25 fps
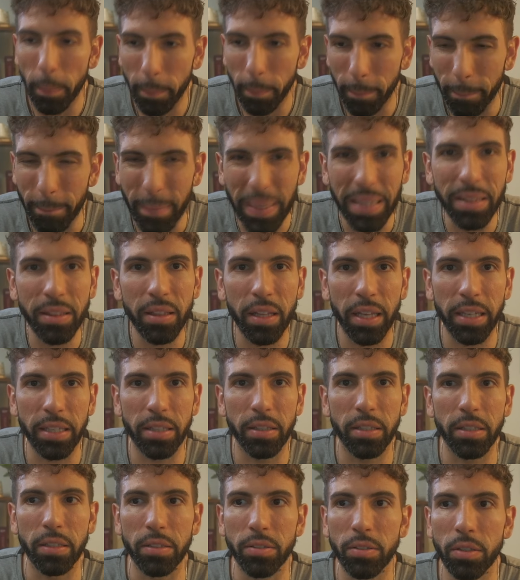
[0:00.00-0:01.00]
men like
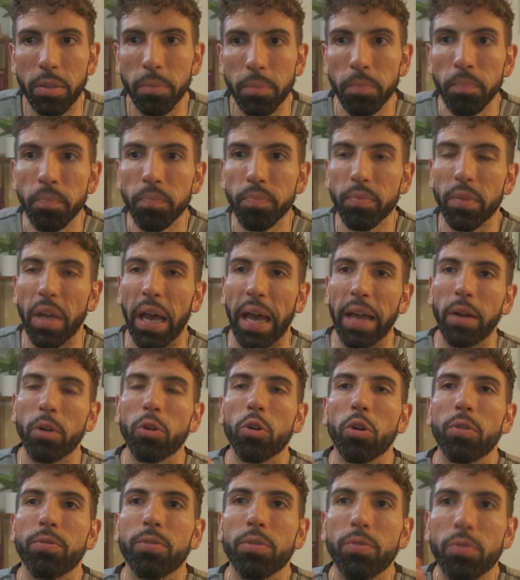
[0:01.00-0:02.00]
this. I don't
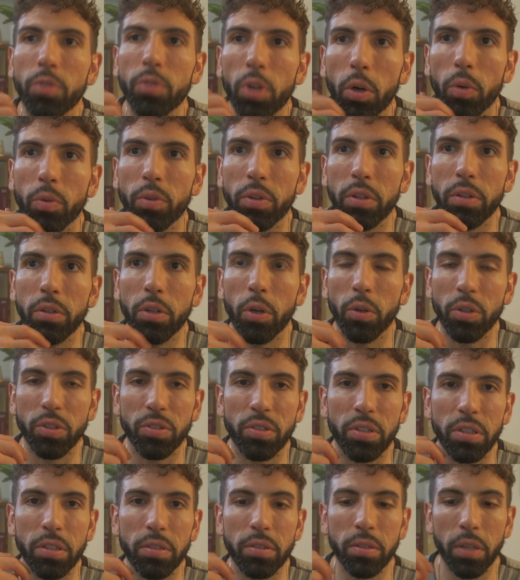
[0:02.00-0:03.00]
know if you've no-
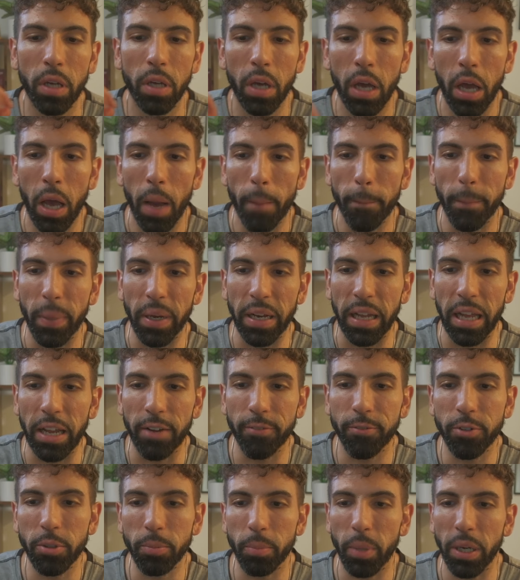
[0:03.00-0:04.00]
noticed this, but
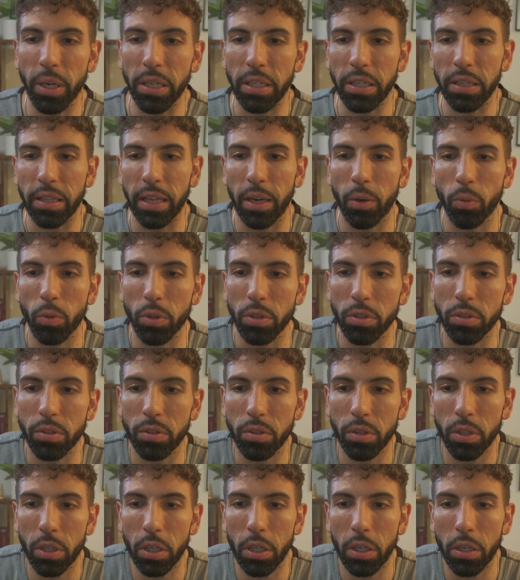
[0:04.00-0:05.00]
everybody that
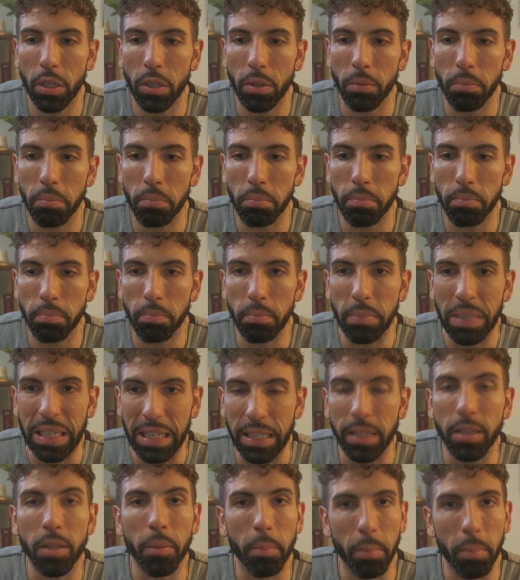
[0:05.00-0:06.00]
was
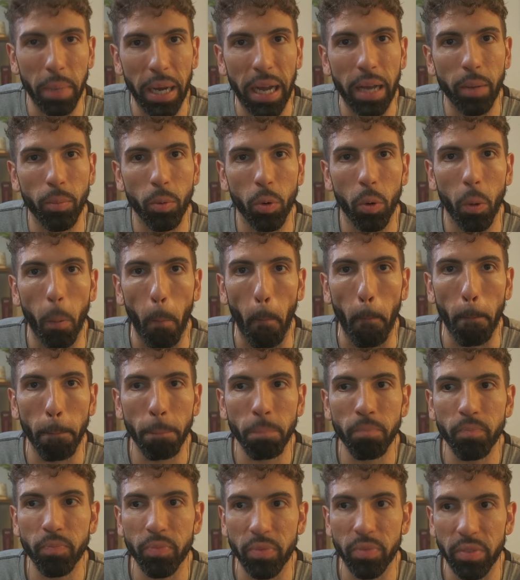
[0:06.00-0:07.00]
in the Bible
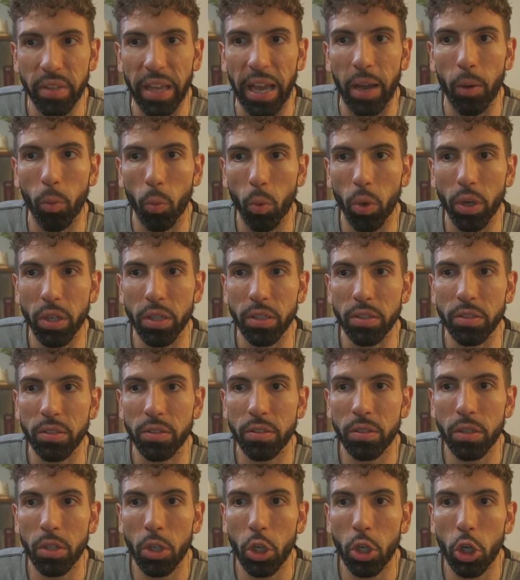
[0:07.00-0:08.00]
that
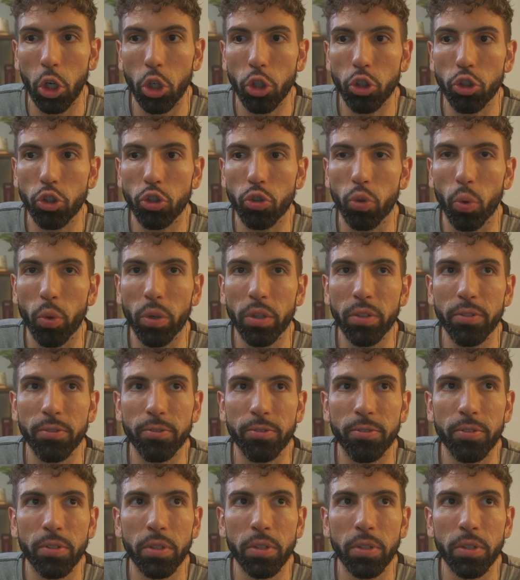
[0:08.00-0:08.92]
was sort of